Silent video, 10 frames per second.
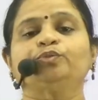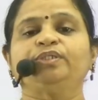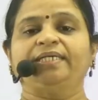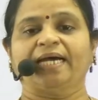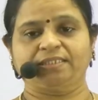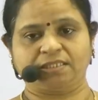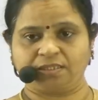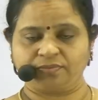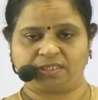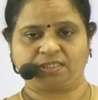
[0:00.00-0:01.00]
to the
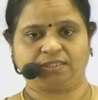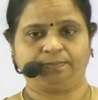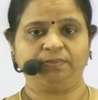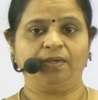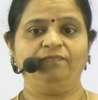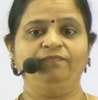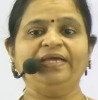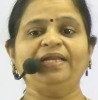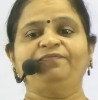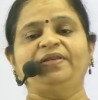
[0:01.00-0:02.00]
digestive system?
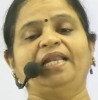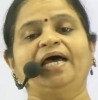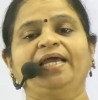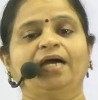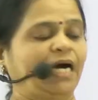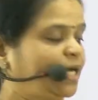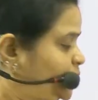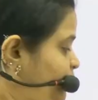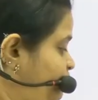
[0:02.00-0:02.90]
Villi are the